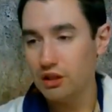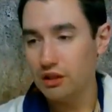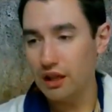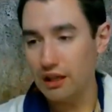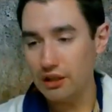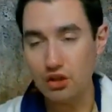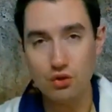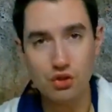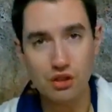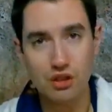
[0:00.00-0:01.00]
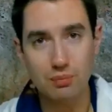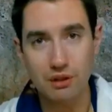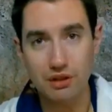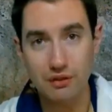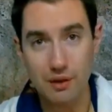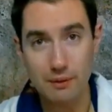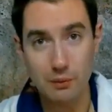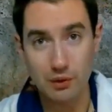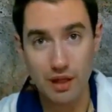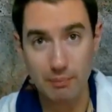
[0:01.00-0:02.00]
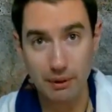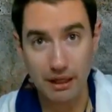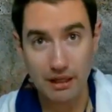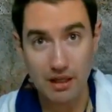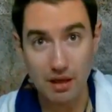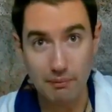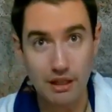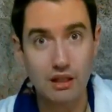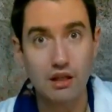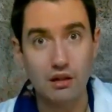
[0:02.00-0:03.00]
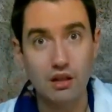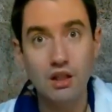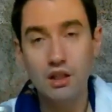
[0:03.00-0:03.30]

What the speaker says: Not hugely expensive, I mean we're not buying nutmeg here.